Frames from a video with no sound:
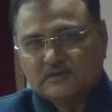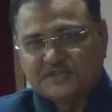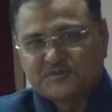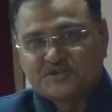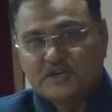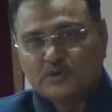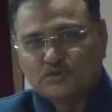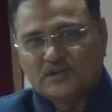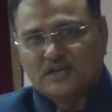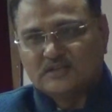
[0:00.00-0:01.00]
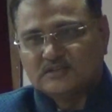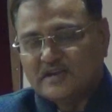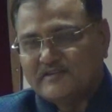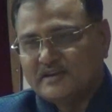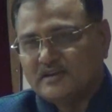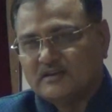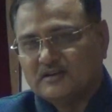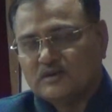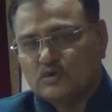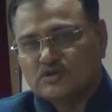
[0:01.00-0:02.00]
especially Gujarat is
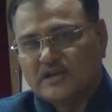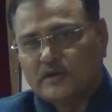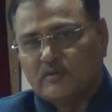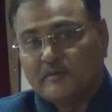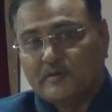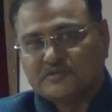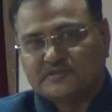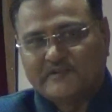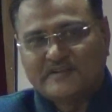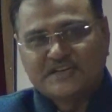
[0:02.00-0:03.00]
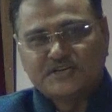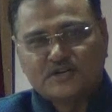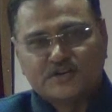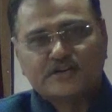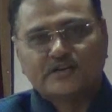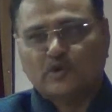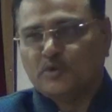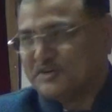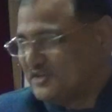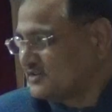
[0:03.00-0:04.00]
having a coastline of about 1700
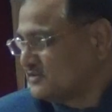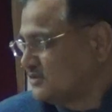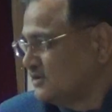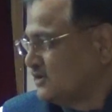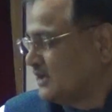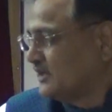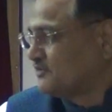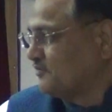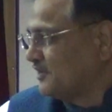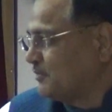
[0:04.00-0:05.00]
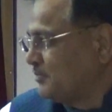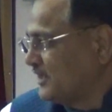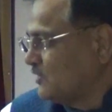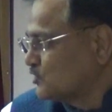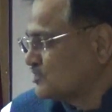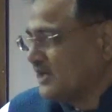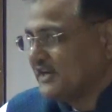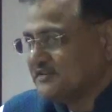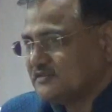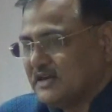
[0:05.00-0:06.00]
kilometers. It's a very big
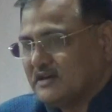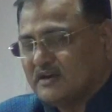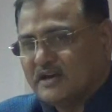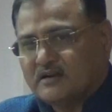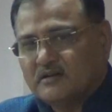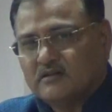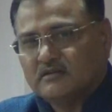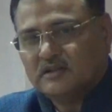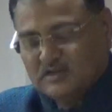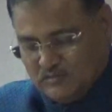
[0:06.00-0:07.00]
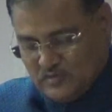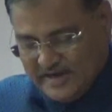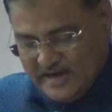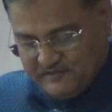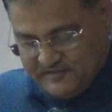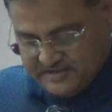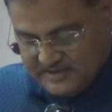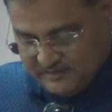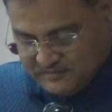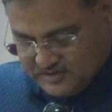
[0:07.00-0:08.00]
coastline is there, and marine
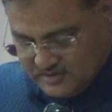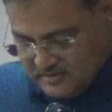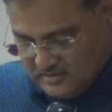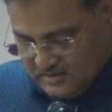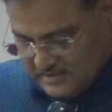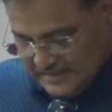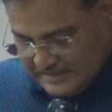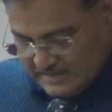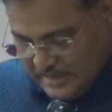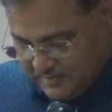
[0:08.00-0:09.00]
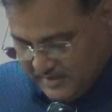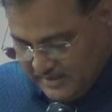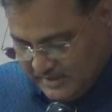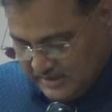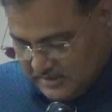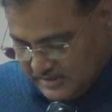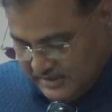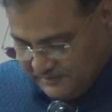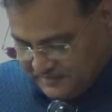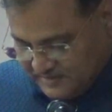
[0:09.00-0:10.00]
fish capture that is happening in the
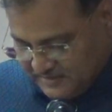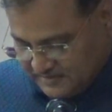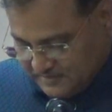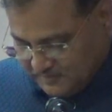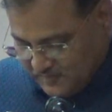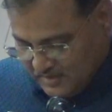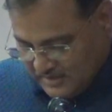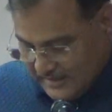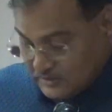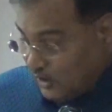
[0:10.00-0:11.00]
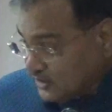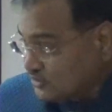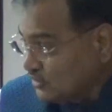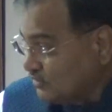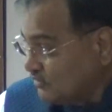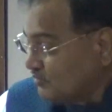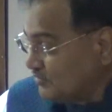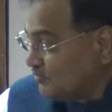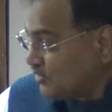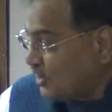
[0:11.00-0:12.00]
deep seas has also
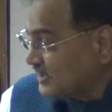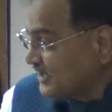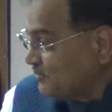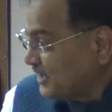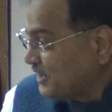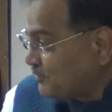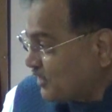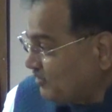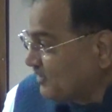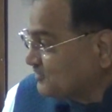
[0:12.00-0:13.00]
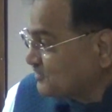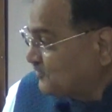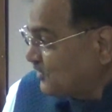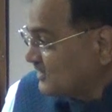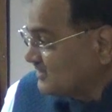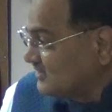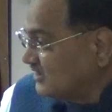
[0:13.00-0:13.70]
brought in many problems for